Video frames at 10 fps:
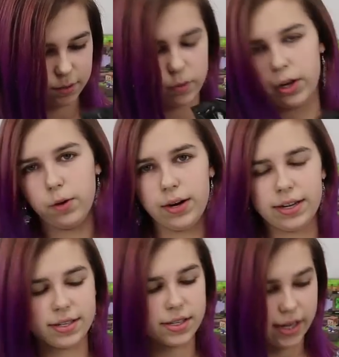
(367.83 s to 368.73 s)
What do you
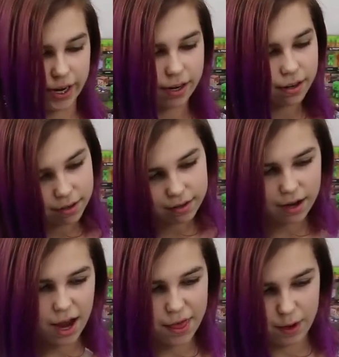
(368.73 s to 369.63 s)
guys think?
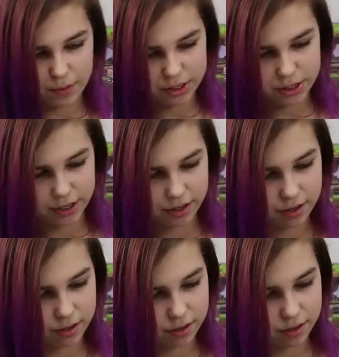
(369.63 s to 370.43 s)
I think we should.